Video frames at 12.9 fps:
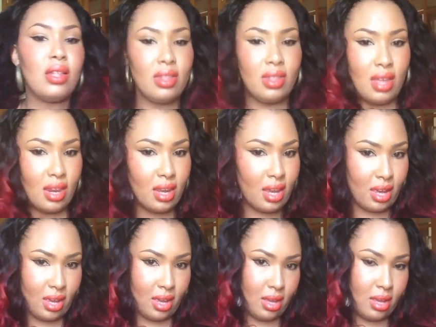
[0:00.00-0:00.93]
then
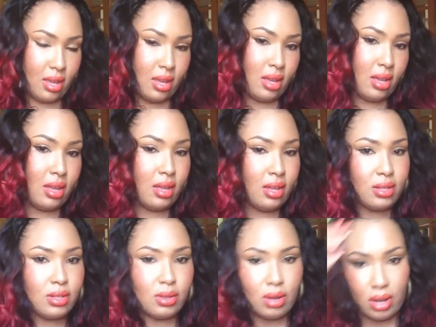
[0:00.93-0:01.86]
I
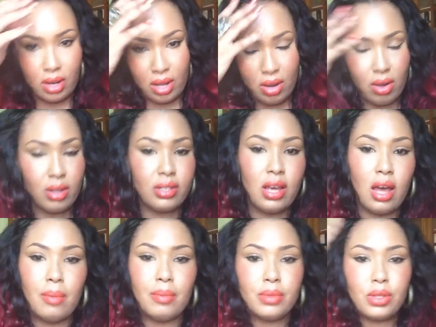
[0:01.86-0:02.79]
sewed on the hair on
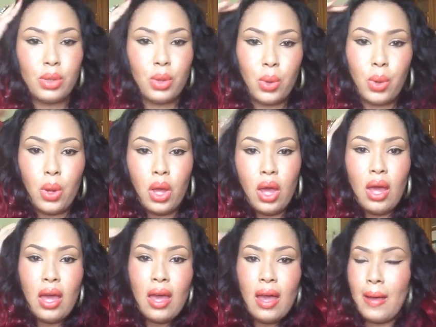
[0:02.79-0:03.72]
top. So
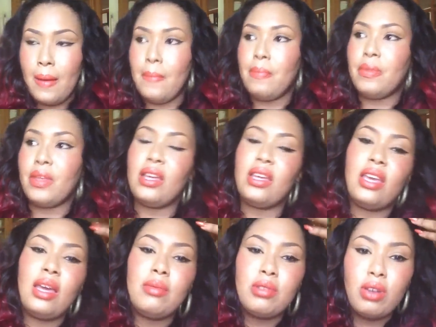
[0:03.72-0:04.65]
it
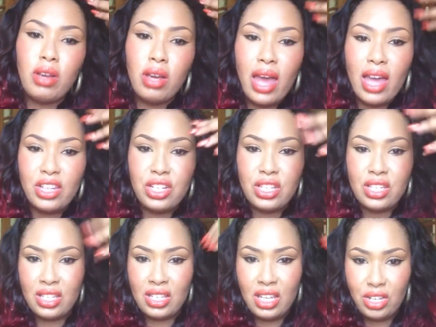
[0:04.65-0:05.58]
keeps your edges
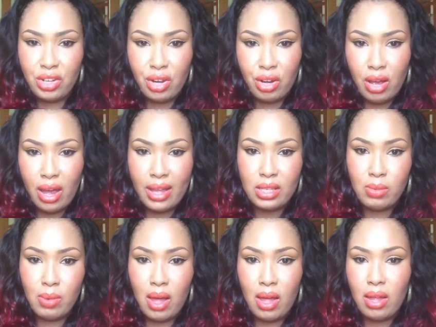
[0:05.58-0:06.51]
neater as
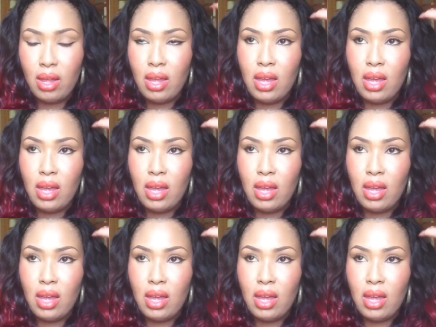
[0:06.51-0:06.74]
well.